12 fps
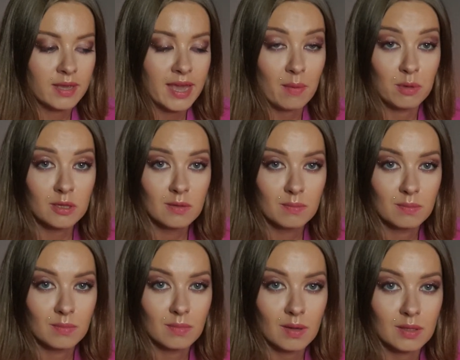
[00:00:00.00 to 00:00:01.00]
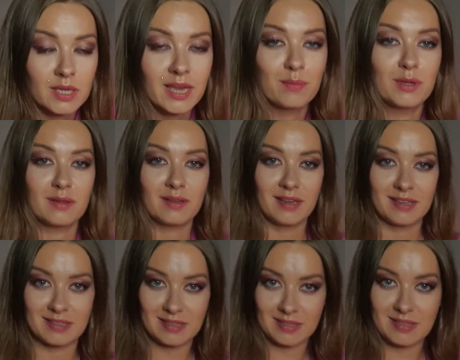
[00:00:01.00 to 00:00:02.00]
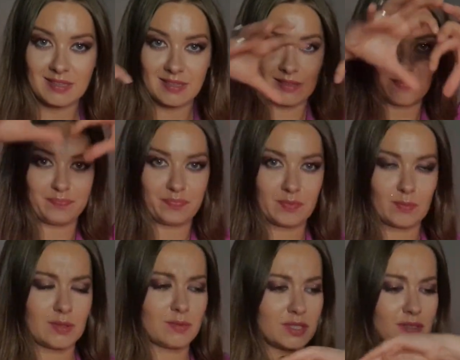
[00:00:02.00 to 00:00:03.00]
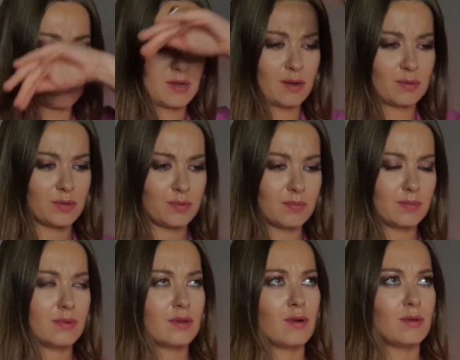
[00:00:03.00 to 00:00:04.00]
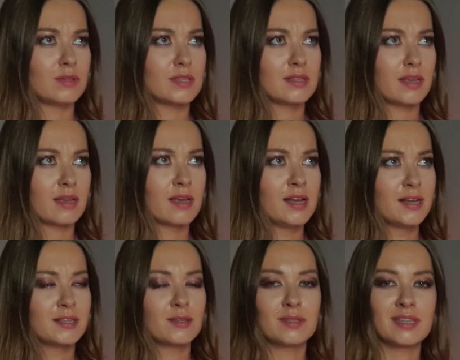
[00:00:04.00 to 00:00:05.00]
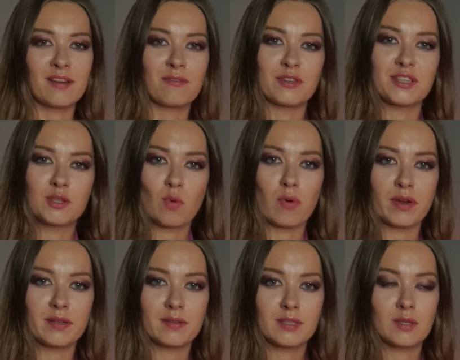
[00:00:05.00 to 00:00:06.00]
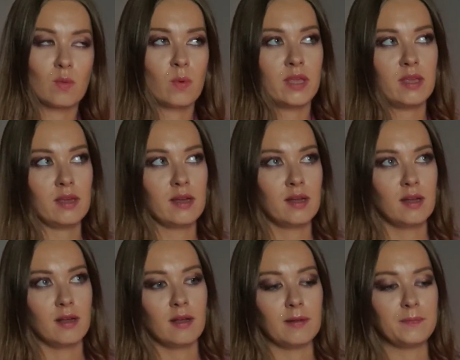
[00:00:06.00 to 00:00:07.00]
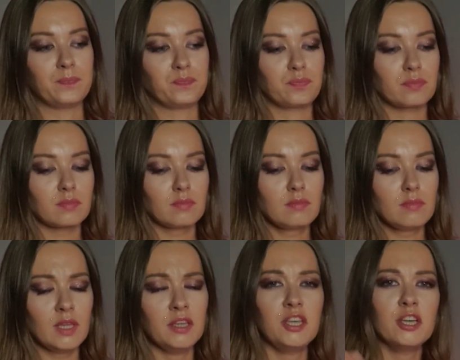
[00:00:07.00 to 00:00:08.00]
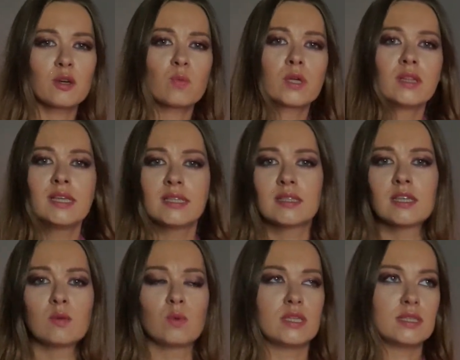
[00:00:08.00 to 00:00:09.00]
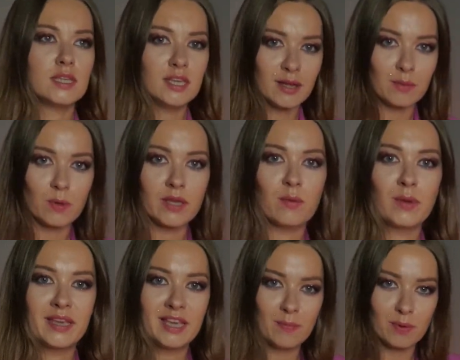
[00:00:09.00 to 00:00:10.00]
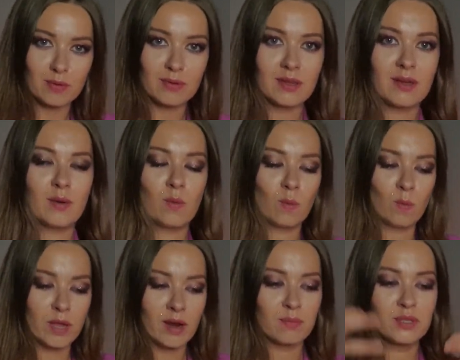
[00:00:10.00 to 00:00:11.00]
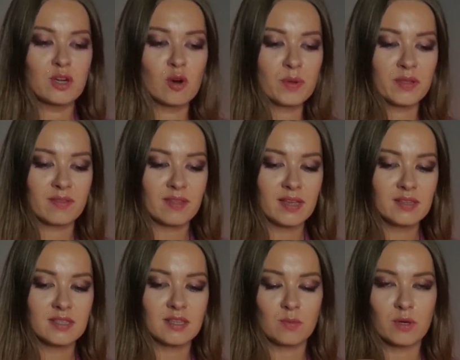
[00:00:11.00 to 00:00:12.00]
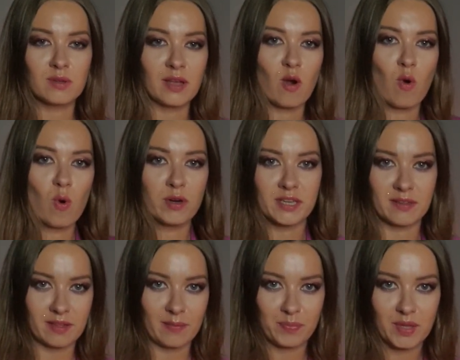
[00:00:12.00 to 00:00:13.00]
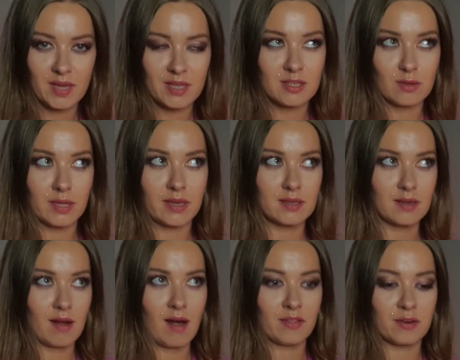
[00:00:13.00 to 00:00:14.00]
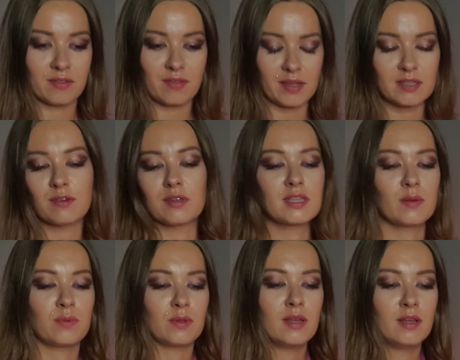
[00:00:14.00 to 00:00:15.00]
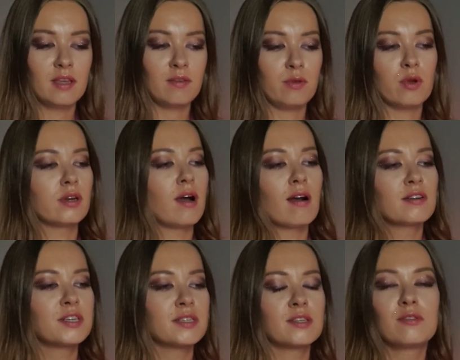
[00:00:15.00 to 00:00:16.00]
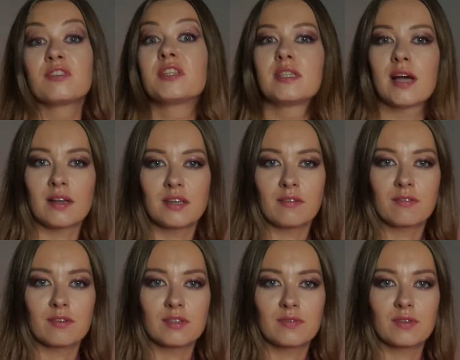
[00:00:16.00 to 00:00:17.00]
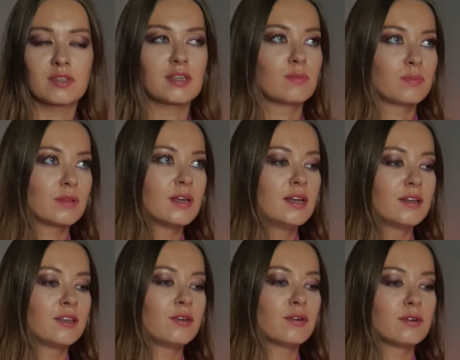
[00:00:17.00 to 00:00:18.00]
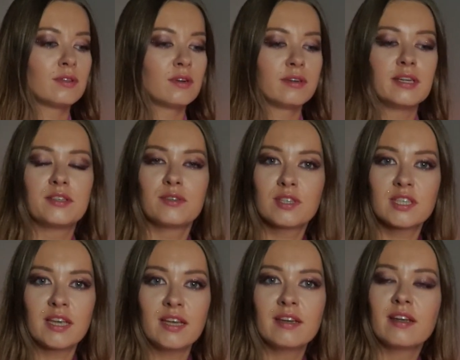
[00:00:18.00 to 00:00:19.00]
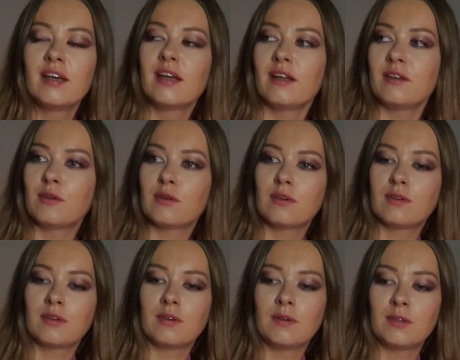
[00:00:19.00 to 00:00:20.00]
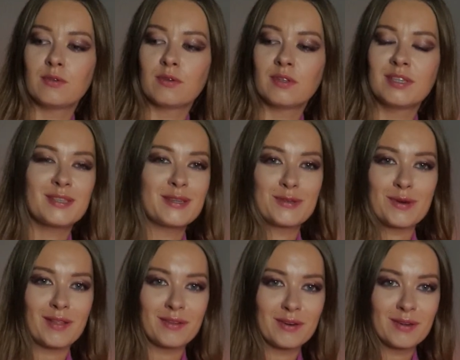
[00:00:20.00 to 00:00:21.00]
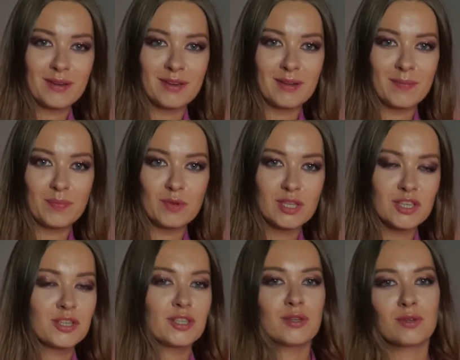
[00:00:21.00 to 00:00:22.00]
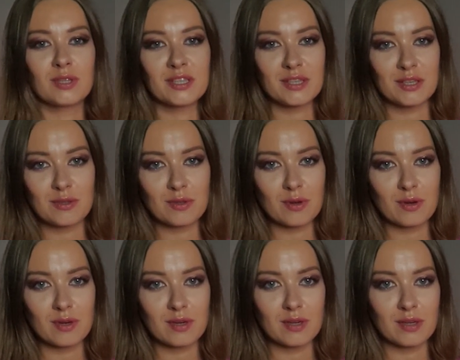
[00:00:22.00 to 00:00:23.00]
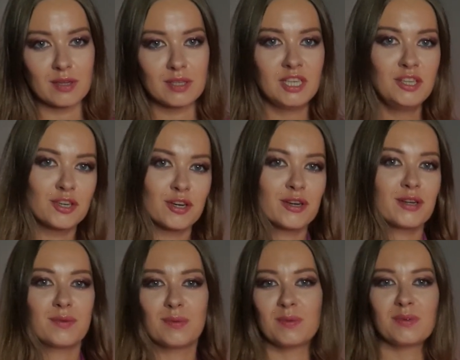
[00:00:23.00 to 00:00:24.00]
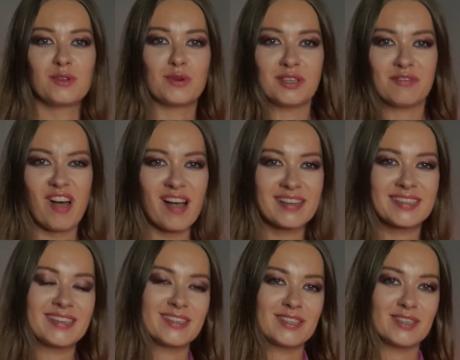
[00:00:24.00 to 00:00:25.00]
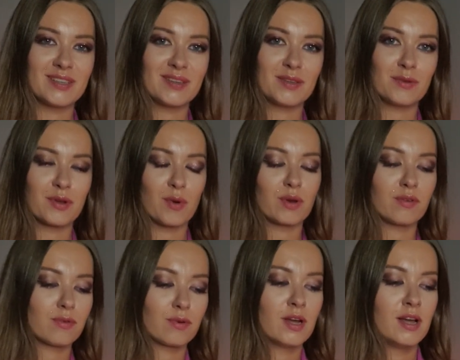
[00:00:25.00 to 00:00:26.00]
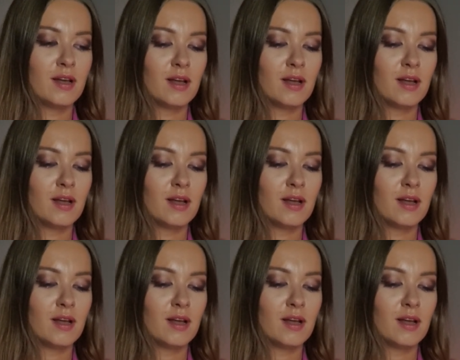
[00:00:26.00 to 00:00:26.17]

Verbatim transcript: Camel, the camel has this, how you call this thing? So it's like for storing. So we here we listen, we see, and we keep on, we observing things and we're like hoarding them. So like other things, for example, if you're an artist, you're studying first, for example, you're learning to sing and you're listening to other musicians, you're listening to your teacher to advise, and you're going through